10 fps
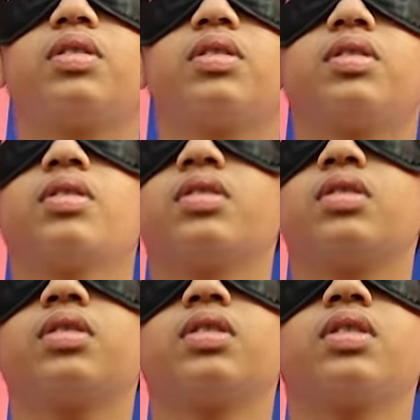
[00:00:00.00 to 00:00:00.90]

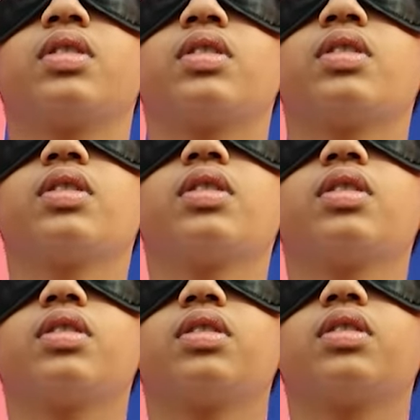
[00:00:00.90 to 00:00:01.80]

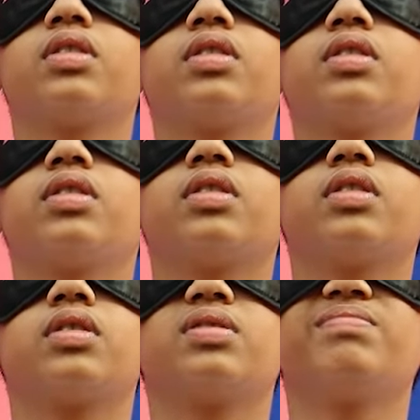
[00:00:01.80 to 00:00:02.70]

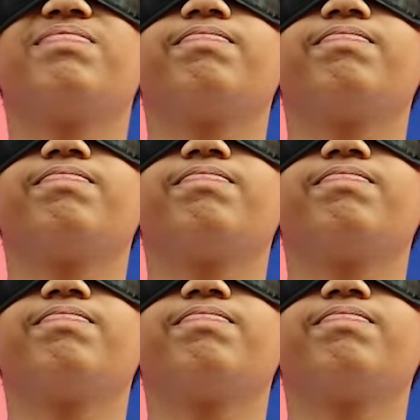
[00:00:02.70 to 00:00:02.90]
No words are spoken by the person on screen.